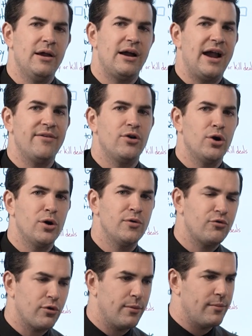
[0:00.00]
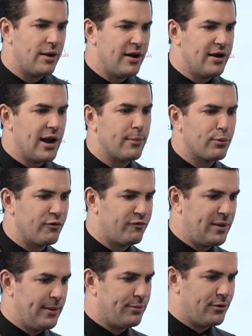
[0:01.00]
I've heard from a number of
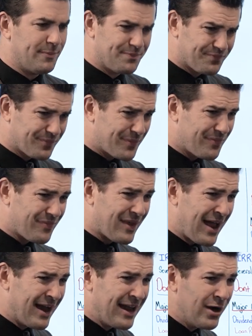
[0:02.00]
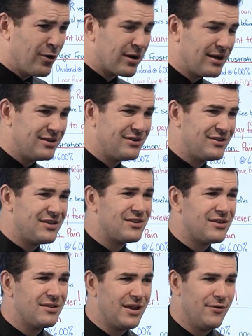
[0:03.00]
people, I hear
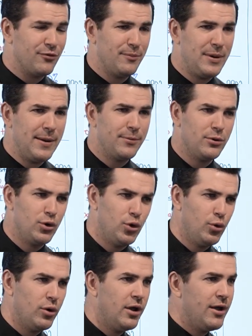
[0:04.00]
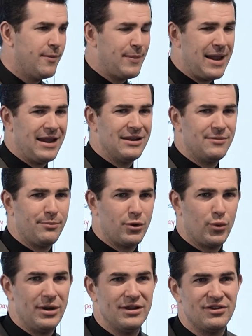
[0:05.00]
consistently from people who pay in
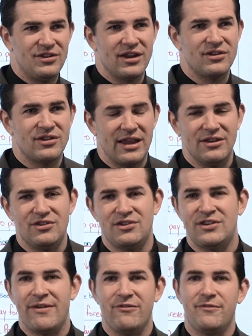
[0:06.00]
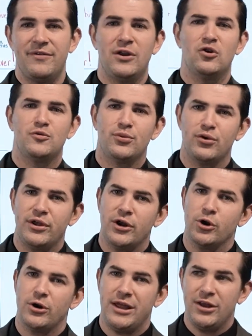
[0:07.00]
between 6 and 7 figures per
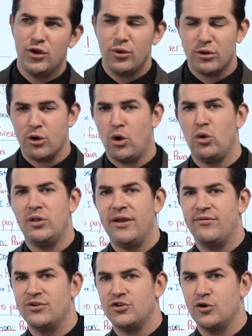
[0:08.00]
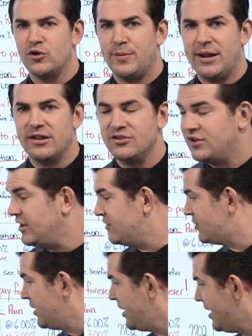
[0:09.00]
year into their whole life insurance
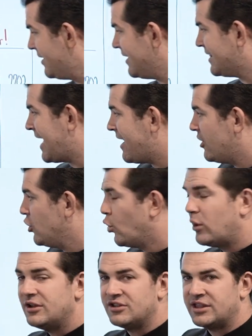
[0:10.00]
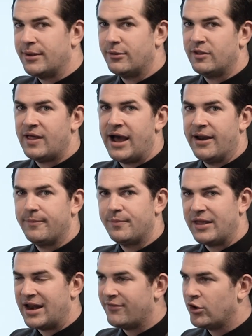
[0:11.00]
policies, that annoys them a lot.
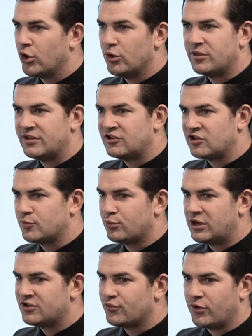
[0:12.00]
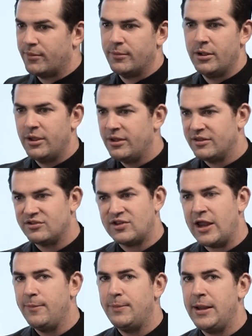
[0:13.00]
And I've heard this expressed from the
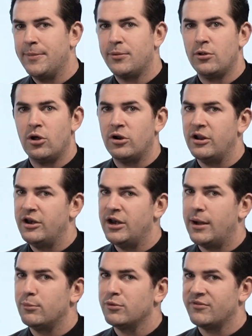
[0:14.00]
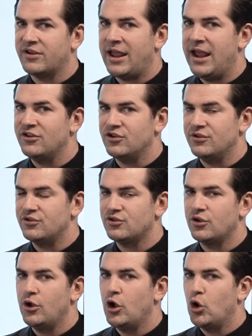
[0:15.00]
same people on a number of
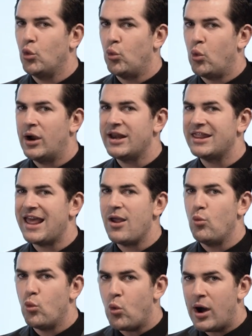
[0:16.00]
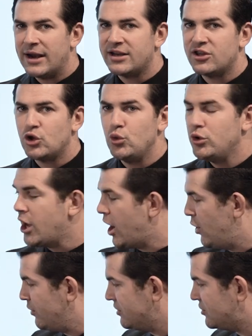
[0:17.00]
occasions. What they want to
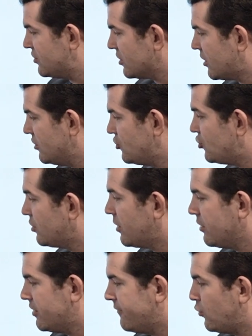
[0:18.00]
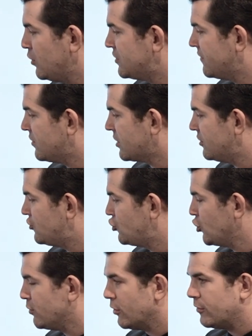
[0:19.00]
know, this is the voice of the
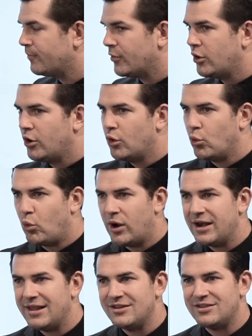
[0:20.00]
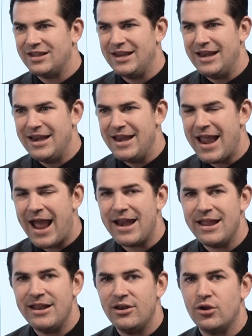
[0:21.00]
consumer, what is the
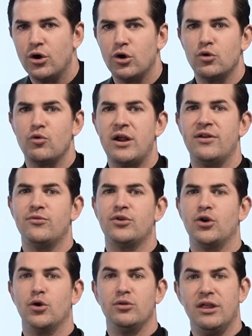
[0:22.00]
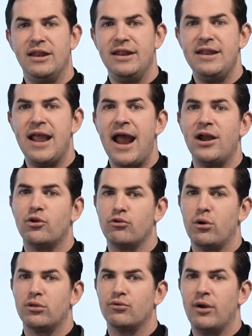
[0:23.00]
net internal rate of return, the net
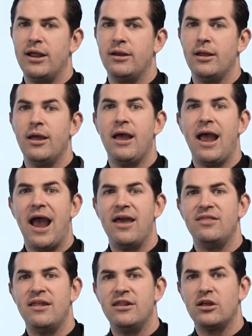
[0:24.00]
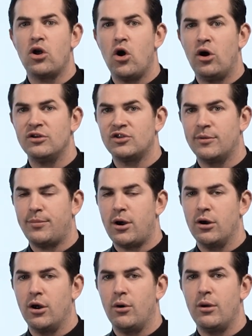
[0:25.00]
growth rate, and then the cost to
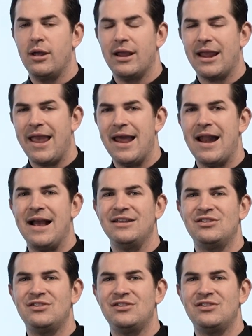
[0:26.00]
borrow? Can I